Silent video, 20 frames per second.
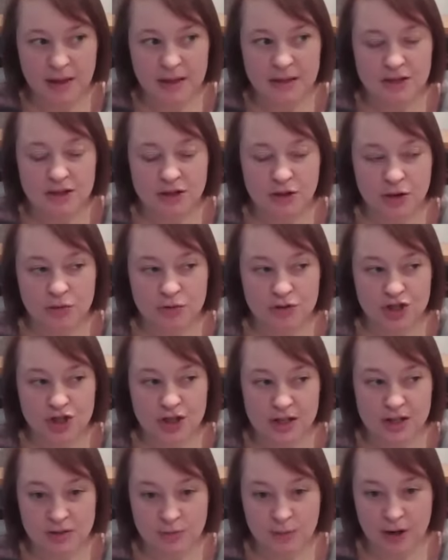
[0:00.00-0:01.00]
And so
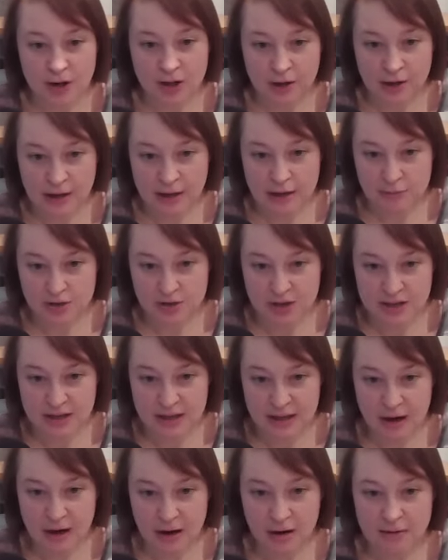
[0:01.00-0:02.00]
she doesn't want to look at them. She's
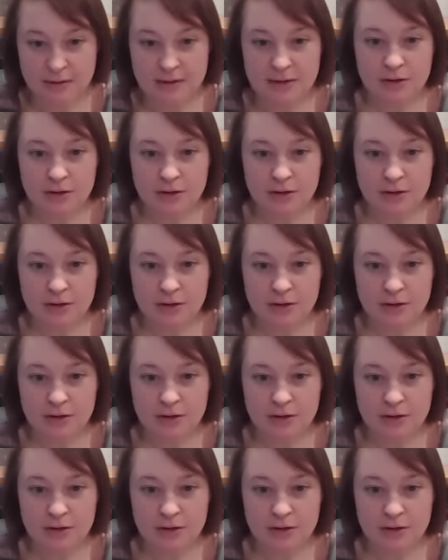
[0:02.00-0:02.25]
scared.